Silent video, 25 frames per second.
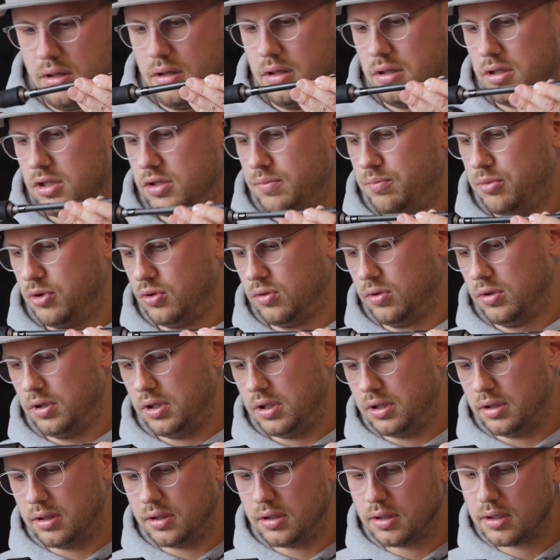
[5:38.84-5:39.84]
the
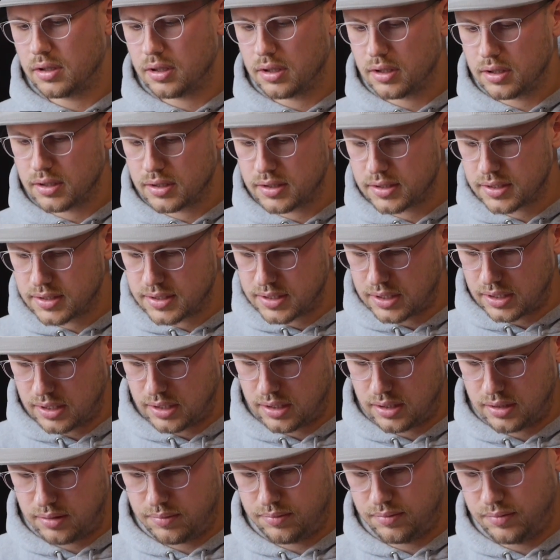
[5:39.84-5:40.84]
spool is
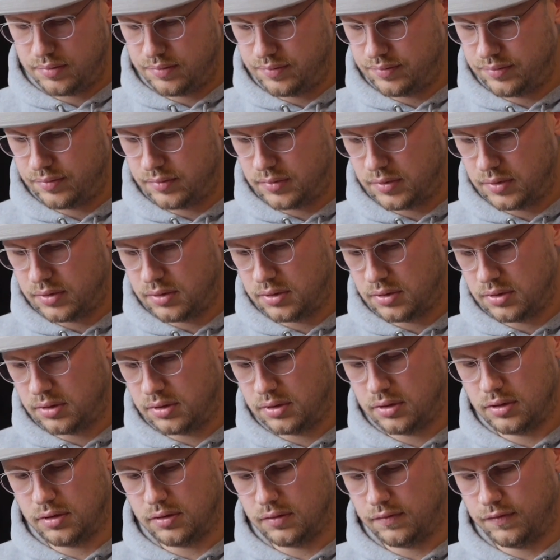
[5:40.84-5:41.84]

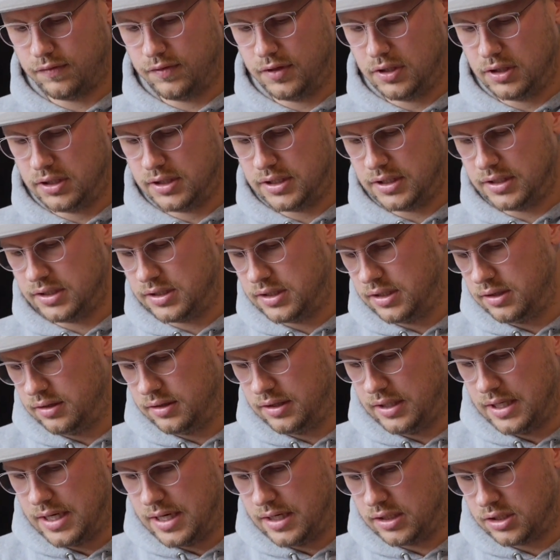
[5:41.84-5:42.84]
not filled until
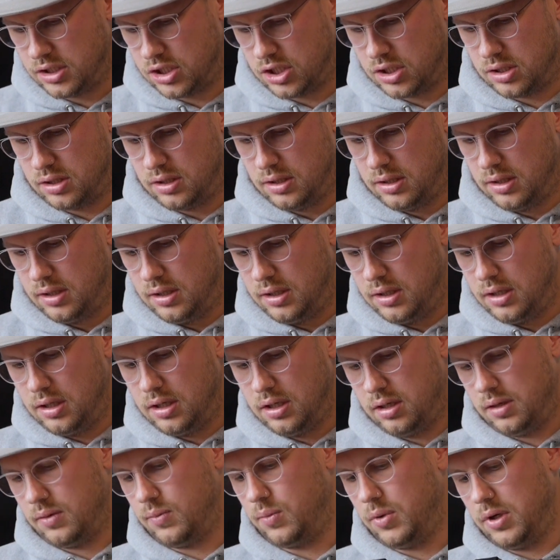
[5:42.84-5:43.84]
the edge,
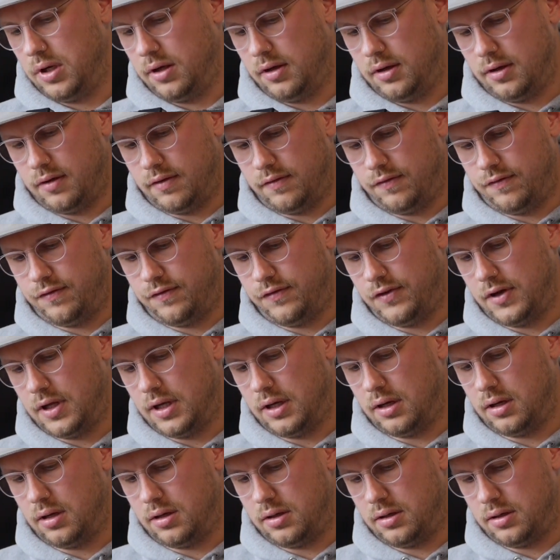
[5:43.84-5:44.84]
and we
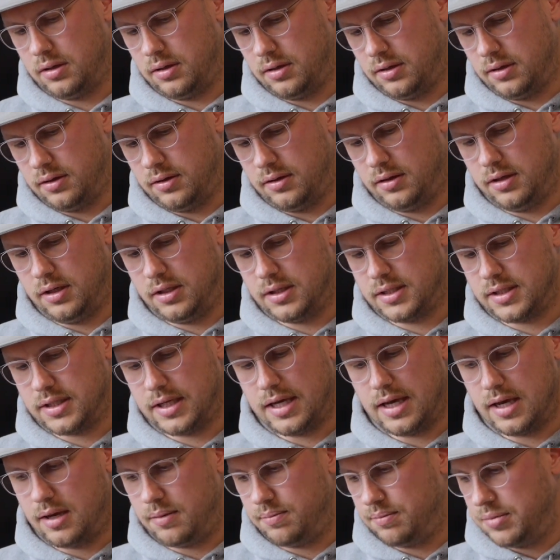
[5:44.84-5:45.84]
fill this
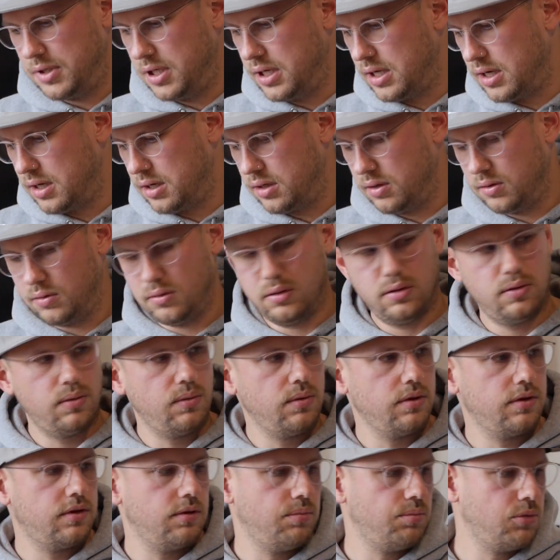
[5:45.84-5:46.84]
gap now
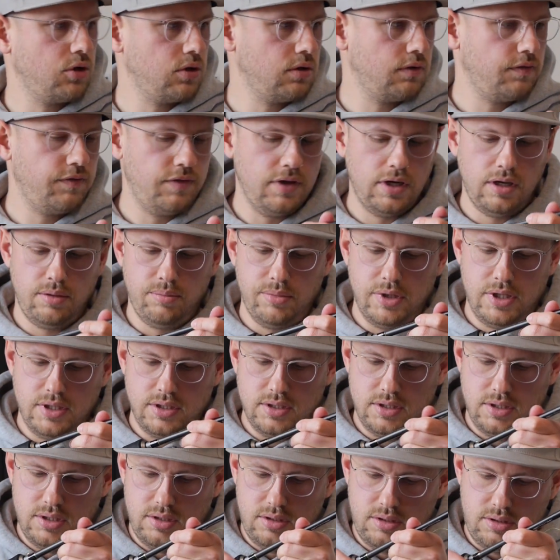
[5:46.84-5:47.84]
with a
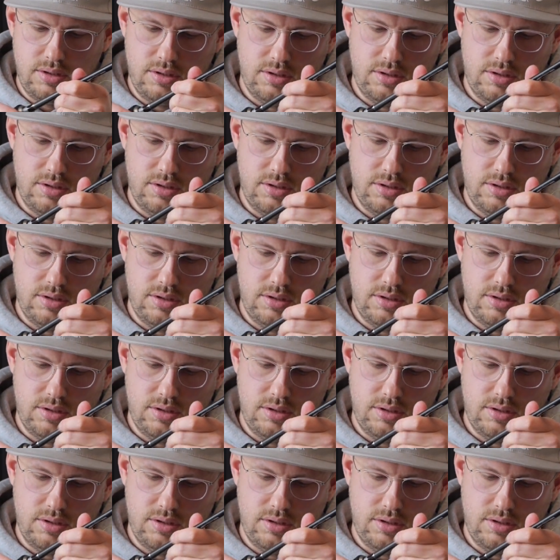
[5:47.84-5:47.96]
monofilament.